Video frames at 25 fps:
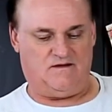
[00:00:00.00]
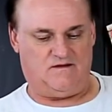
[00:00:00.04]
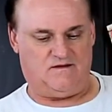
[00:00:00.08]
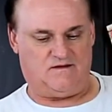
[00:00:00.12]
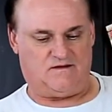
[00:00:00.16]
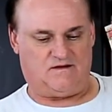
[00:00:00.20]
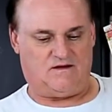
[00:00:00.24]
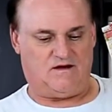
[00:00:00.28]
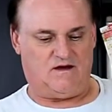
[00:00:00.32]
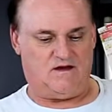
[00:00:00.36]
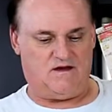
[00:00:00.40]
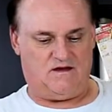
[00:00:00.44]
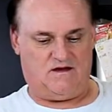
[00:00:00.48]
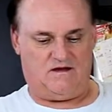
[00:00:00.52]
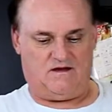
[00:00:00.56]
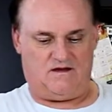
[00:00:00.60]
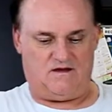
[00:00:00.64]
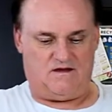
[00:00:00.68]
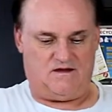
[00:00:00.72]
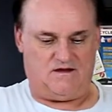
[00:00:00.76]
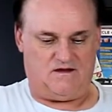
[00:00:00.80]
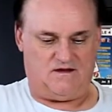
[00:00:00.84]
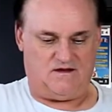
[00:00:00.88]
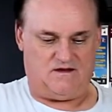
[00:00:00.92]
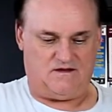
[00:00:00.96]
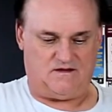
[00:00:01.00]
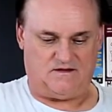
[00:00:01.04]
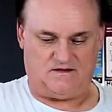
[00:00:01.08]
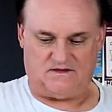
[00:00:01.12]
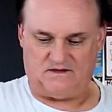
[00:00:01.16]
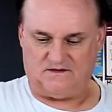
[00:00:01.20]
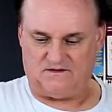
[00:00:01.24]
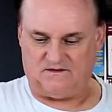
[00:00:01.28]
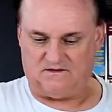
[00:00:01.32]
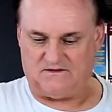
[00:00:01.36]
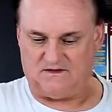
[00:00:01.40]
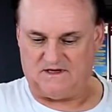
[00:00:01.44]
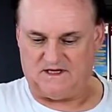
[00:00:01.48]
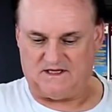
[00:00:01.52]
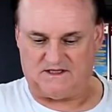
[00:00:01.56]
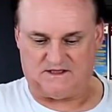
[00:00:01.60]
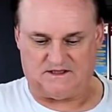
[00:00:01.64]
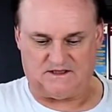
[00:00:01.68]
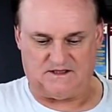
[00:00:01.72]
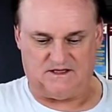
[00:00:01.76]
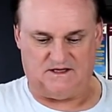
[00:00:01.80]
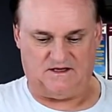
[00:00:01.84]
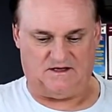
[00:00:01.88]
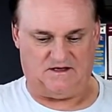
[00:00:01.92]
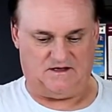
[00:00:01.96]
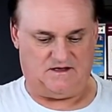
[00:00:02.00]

Okay, so let's see. It